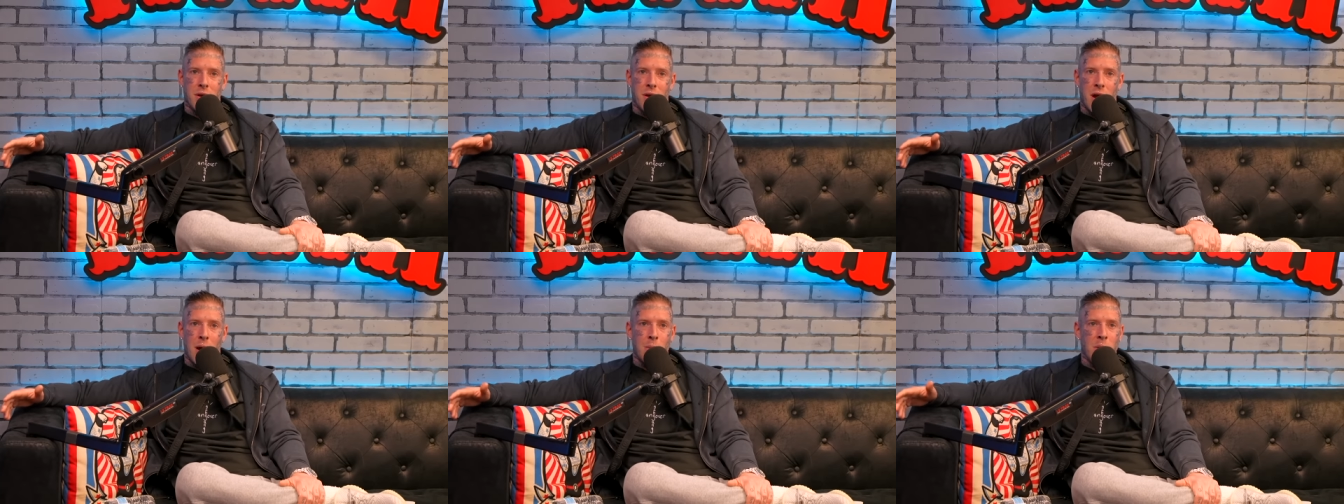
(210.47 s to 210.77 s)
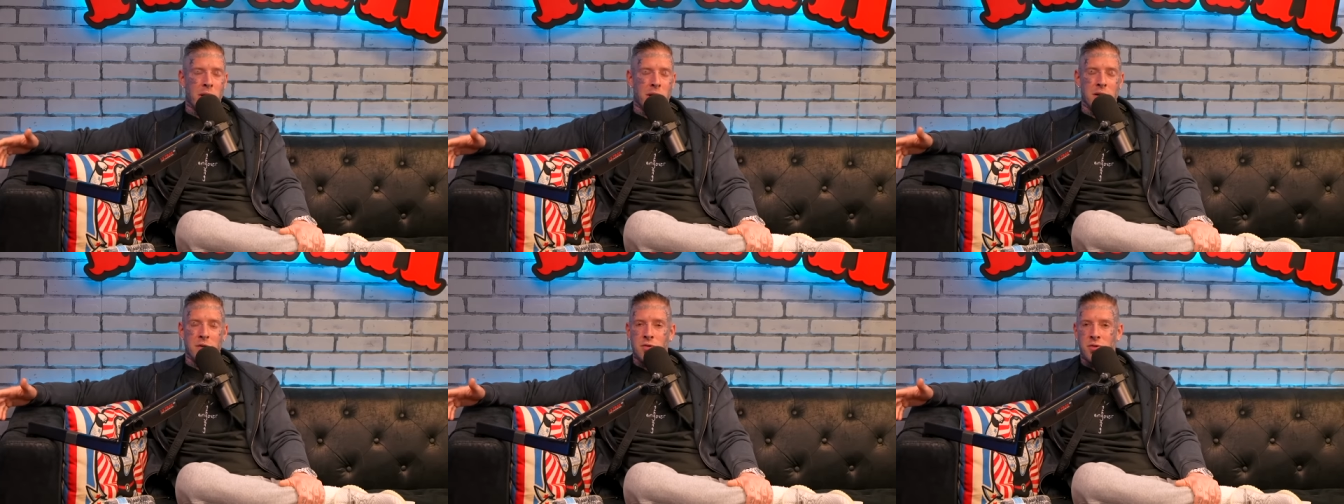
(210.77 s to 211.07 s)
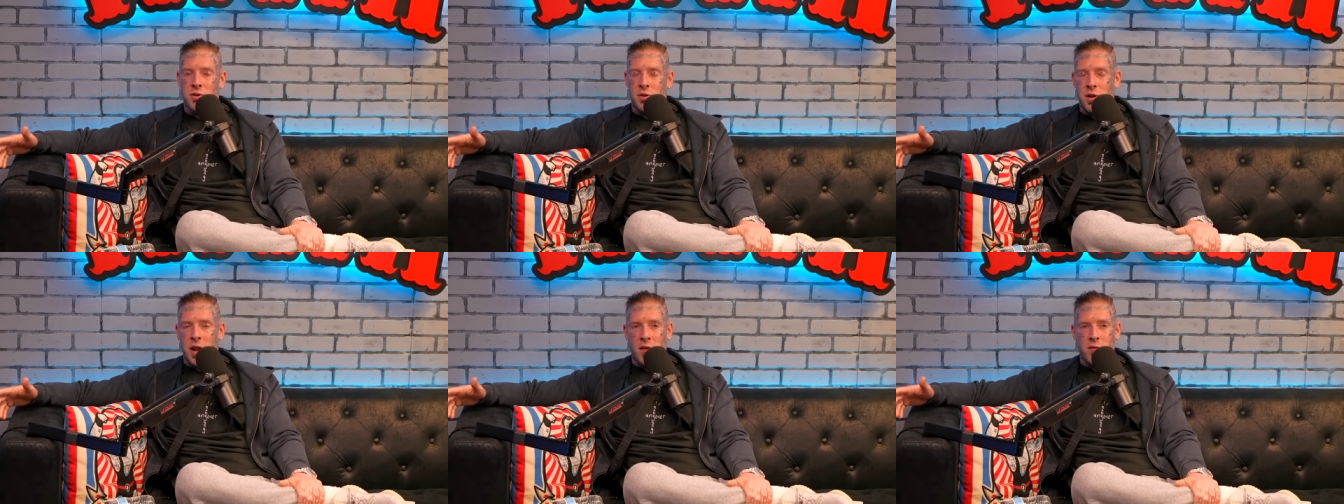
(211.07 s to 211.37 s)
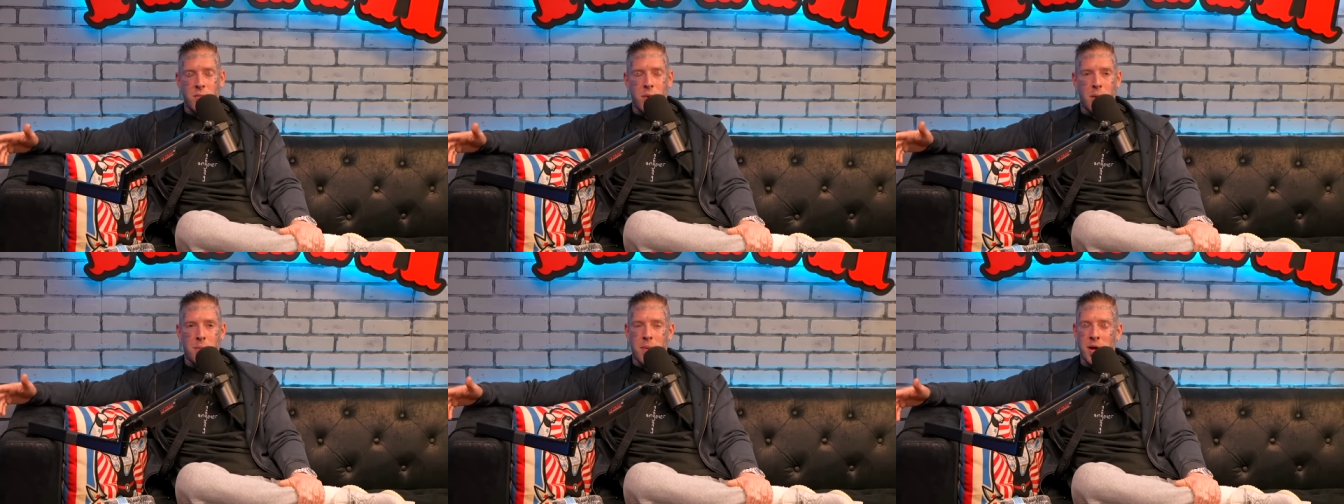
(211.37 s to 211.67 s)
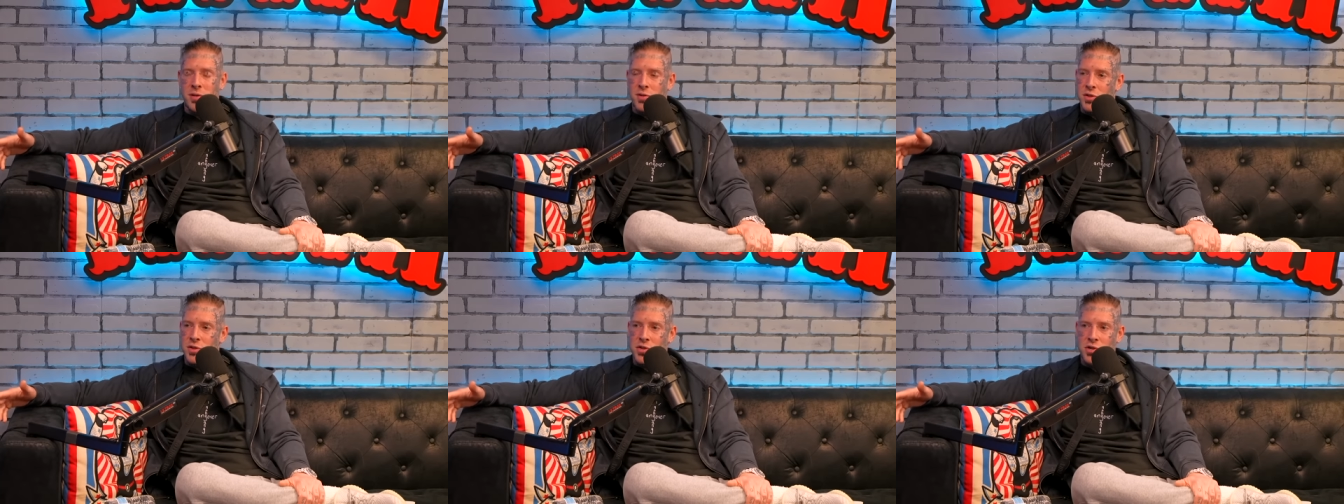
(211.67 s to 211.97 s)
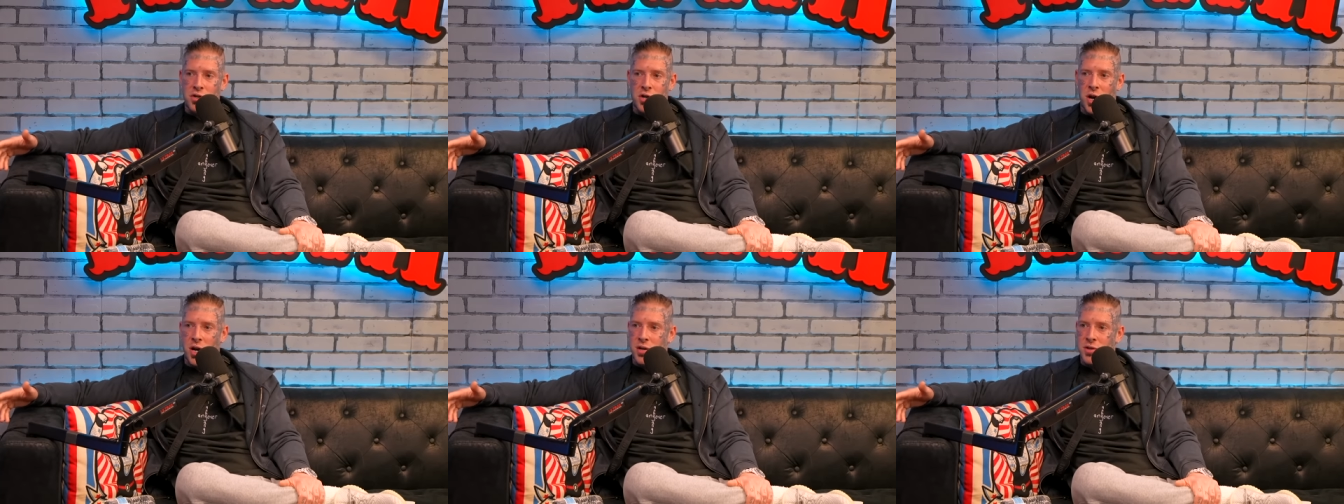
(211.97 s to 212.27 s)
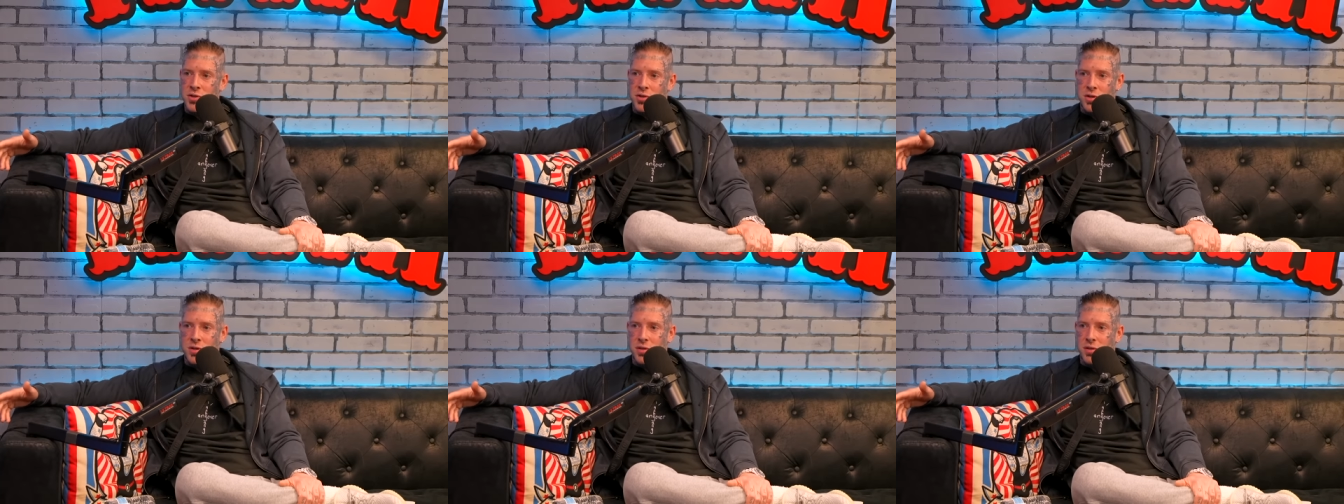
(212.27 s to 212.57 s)
I'm not interested in having my message
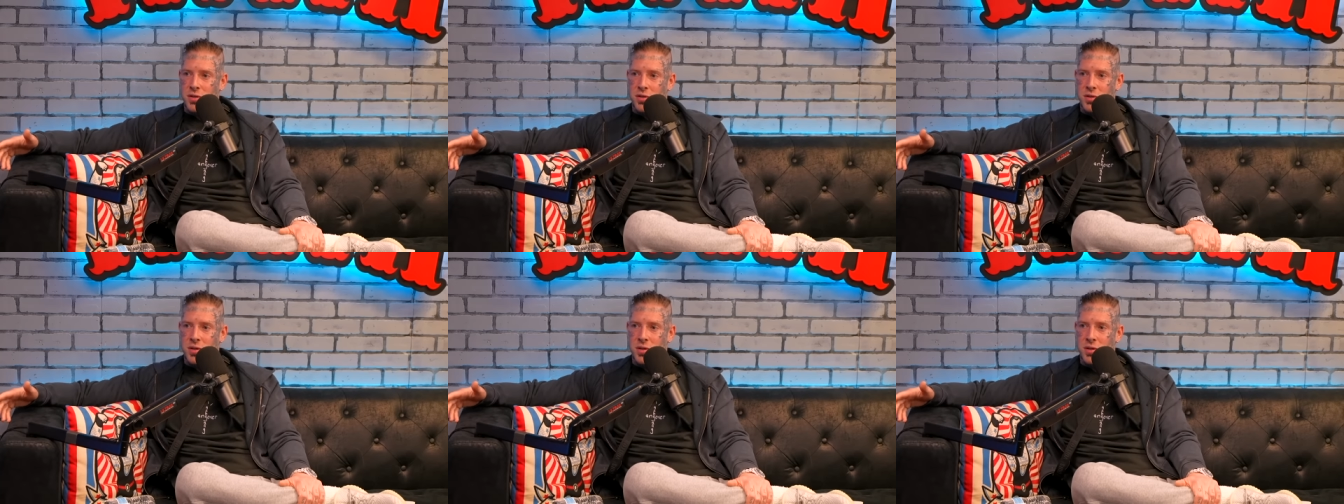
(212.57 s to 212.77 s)
changed.